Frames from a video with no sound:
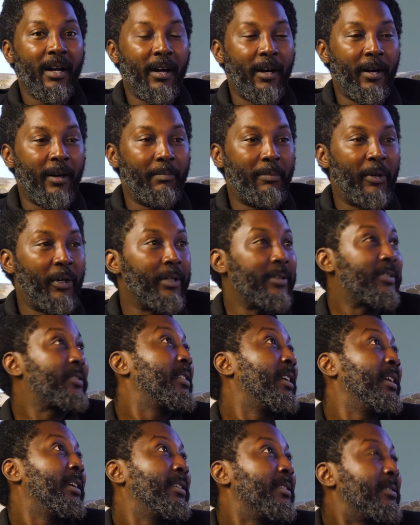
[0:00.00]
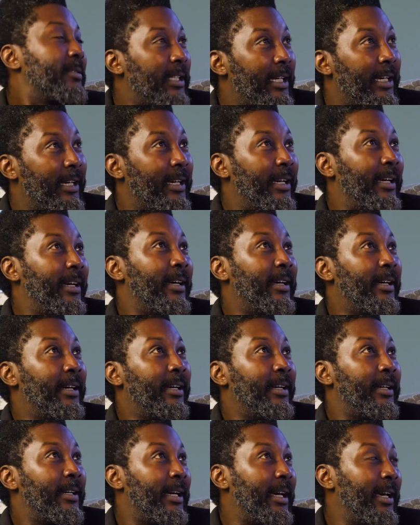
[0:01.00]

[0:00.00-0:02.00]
Oh, boss, the